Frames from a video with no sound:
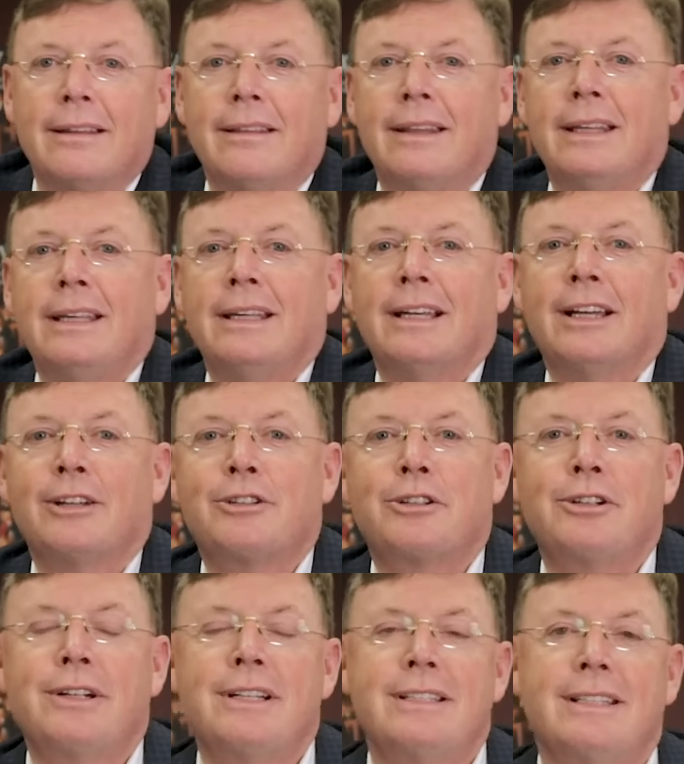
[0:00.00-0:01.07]
the
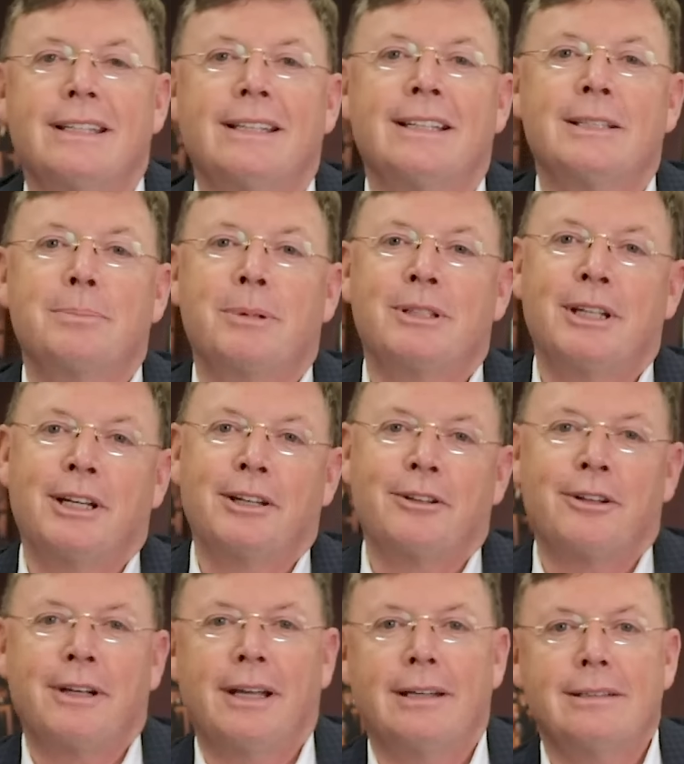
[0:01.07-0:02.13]
attorneys in this
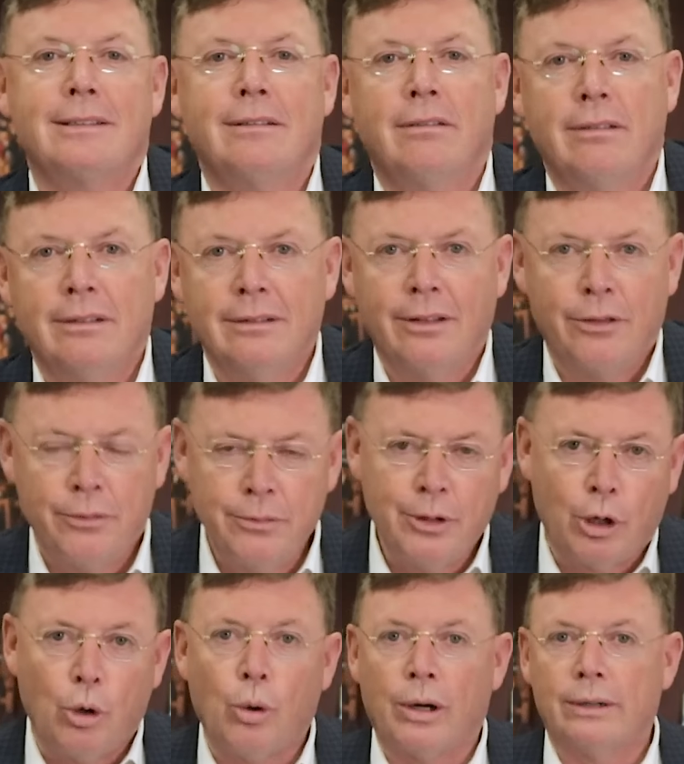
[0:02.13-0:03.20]
particular case through
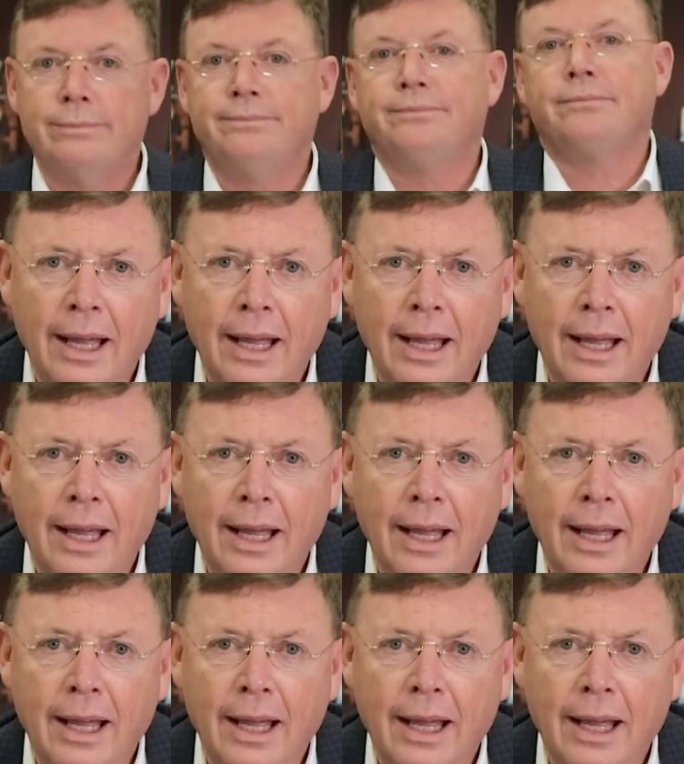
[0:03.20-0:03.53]
the court.